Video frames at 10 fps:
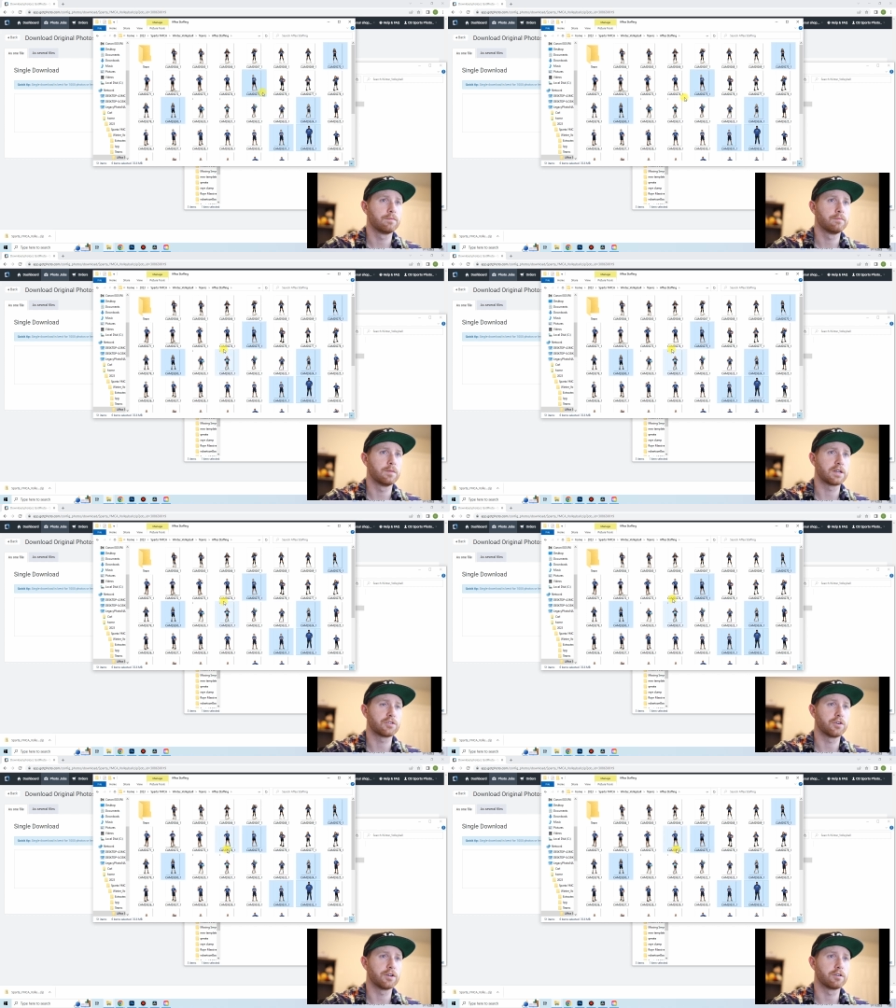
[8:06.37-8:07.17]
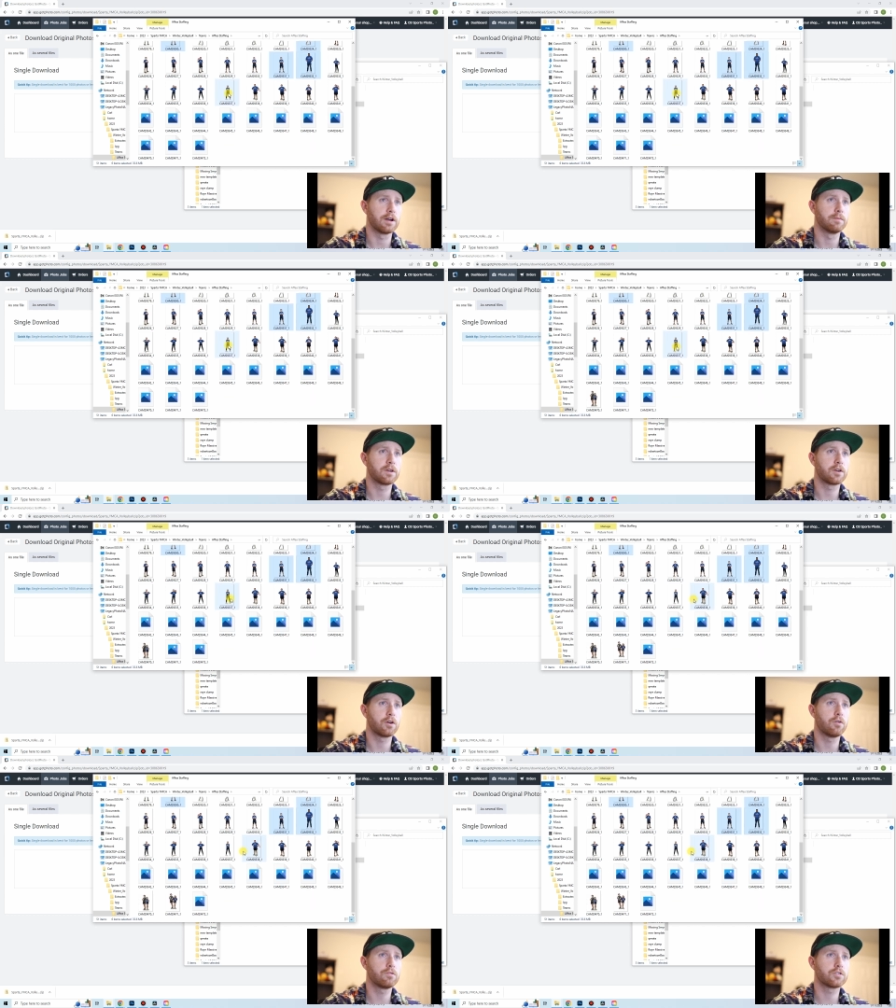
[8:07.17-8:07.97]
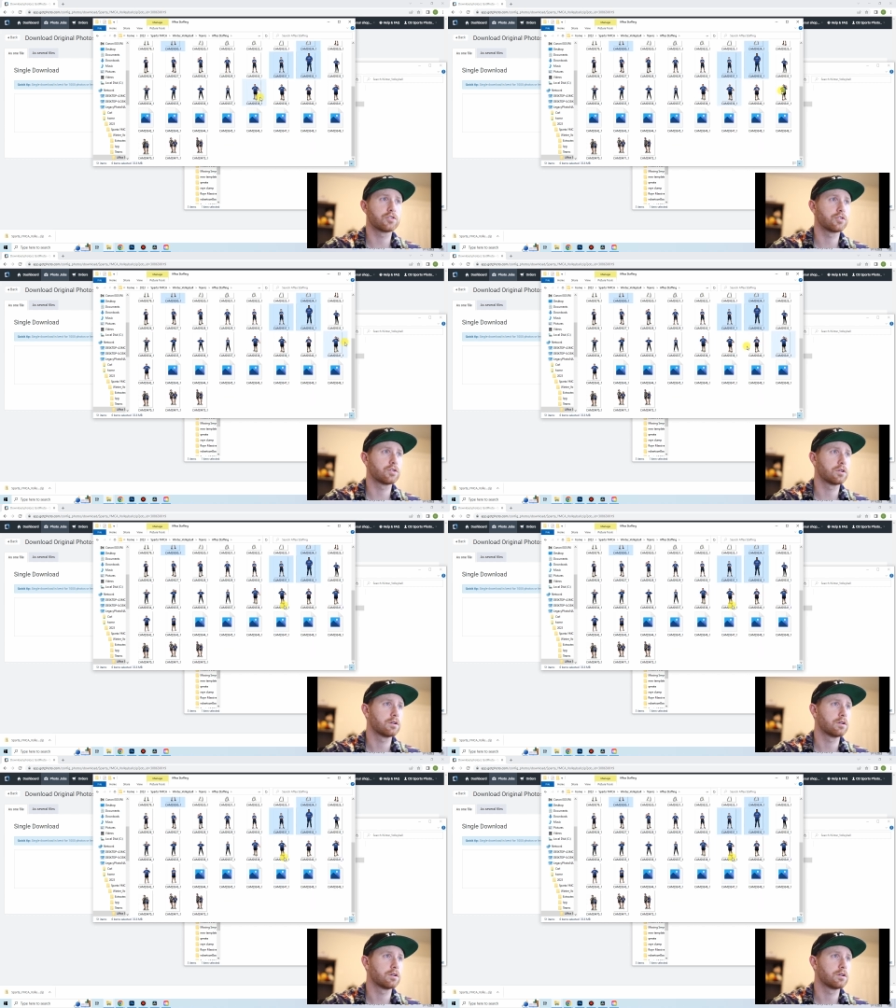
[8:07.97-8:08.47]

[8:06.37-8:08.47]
Make sure you grab the coach.